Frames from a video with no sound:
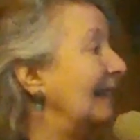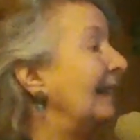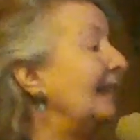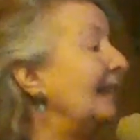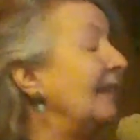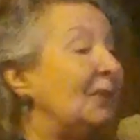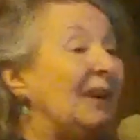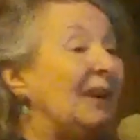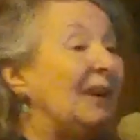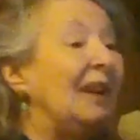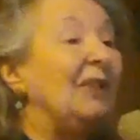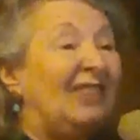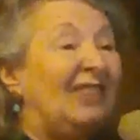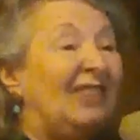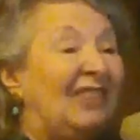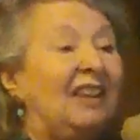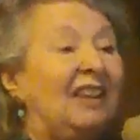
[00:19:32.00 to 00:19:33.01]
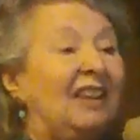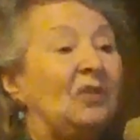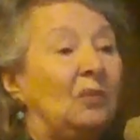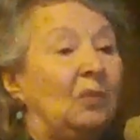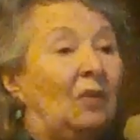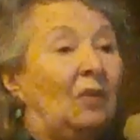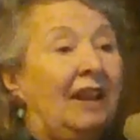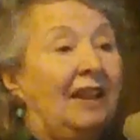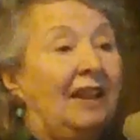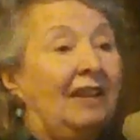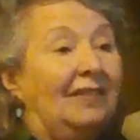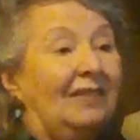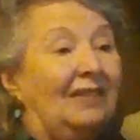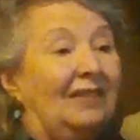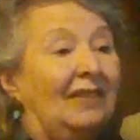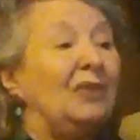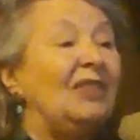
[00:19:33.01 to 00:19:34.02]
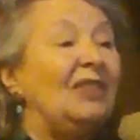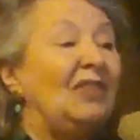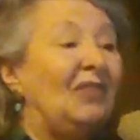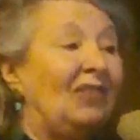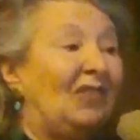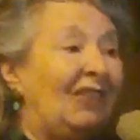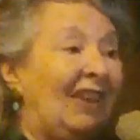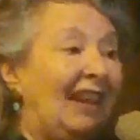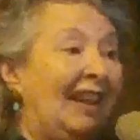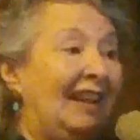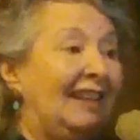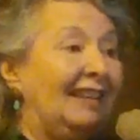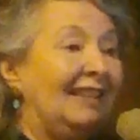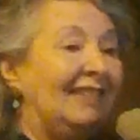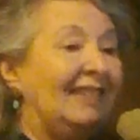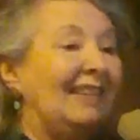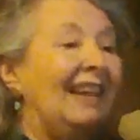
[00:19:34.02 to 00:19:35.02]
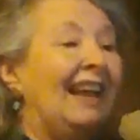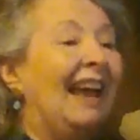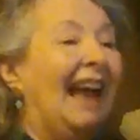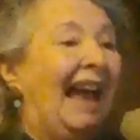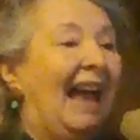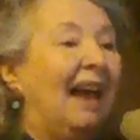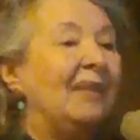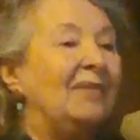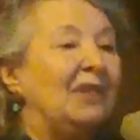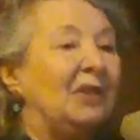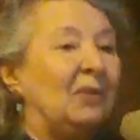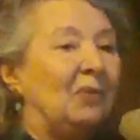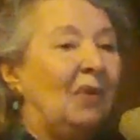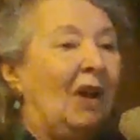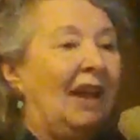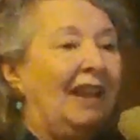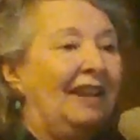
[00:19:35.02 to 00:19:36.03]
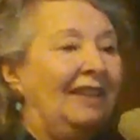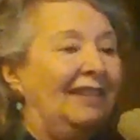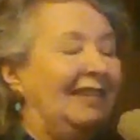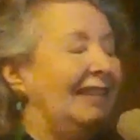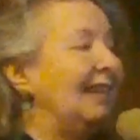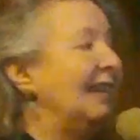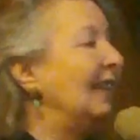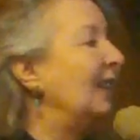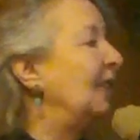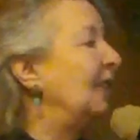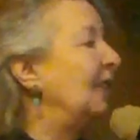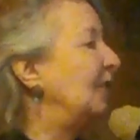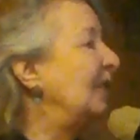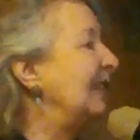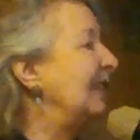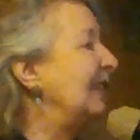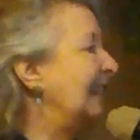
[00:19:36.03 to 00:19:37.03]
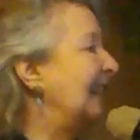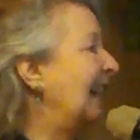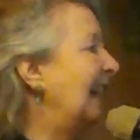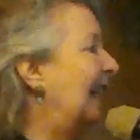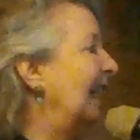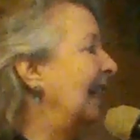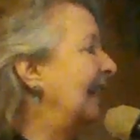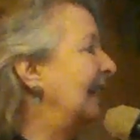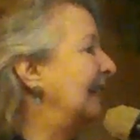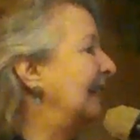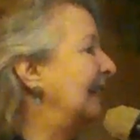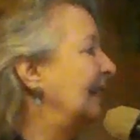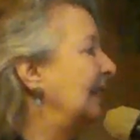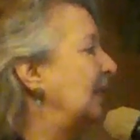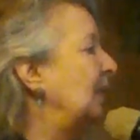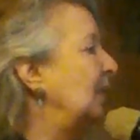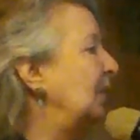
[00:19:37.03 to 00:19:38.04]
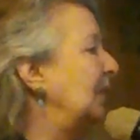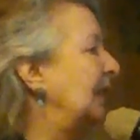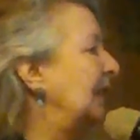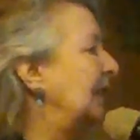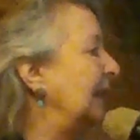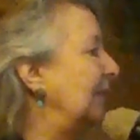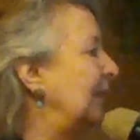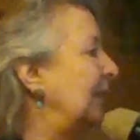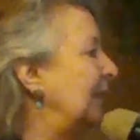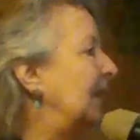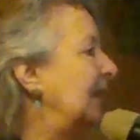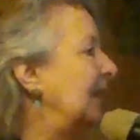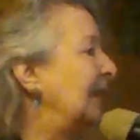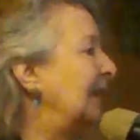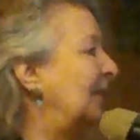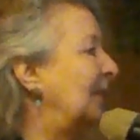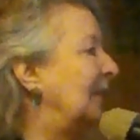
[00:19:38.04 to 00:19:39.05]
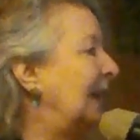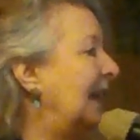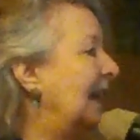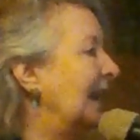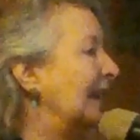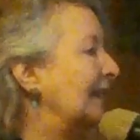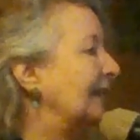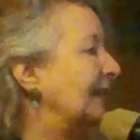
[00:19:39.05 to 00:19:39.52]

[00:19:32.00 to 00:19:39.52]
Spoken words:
is around states' rights. Do the states have the right to decide who can get married and who can't?